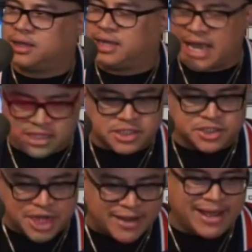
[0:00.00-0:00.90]
Yes.
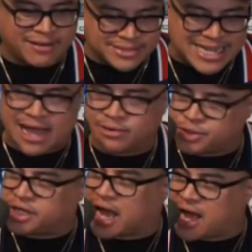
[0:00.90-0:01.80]
Shout out Tao
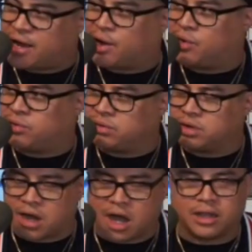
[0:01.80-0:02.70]
Chicago,
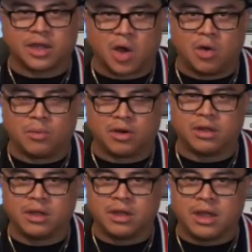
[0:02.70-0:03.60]
Colin
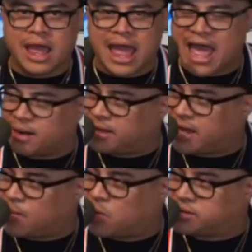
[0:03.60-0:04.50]
Comer, Adam
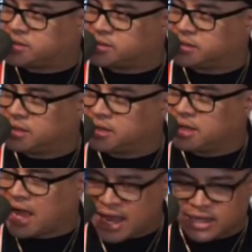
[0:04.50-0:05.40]
Ganwanter.
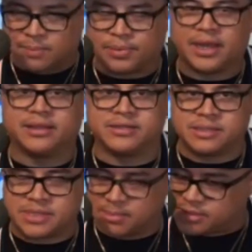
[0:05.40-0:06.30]
I need to play there
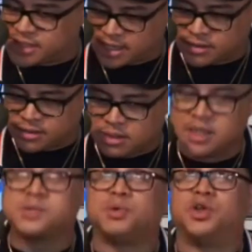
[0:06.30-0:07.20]
September 10th.
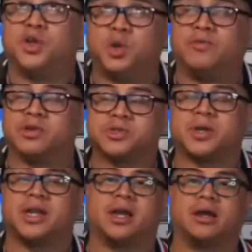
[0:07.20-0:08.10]
Let's put it in the universe
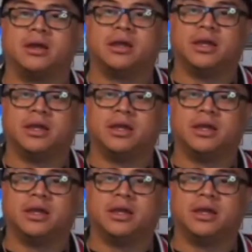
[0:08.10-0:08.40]
right now.